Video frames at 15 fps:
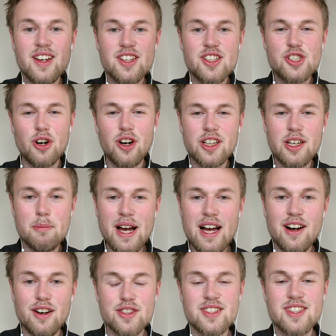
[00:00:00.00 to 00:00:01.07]
chart them
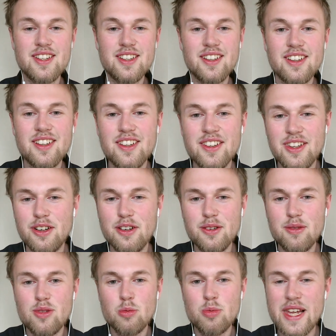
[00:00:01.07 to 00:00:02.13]
out
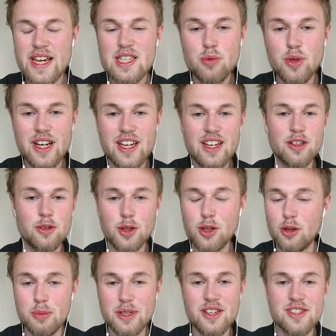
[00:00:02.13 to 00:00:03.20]
no place where they can
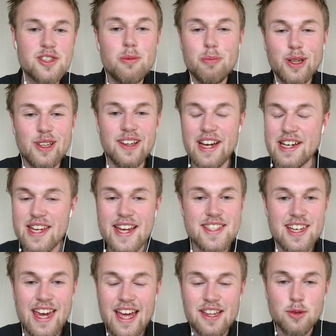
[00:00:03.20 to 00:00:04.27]
grow because typically ideas
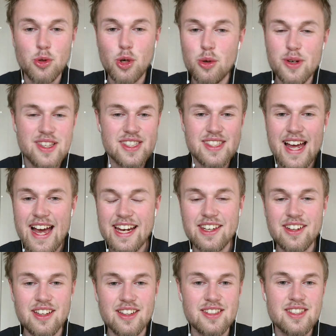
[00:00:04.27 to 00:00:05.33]
can't grow in
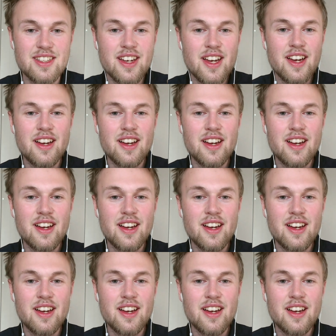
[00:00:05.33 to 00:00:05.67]
stagnant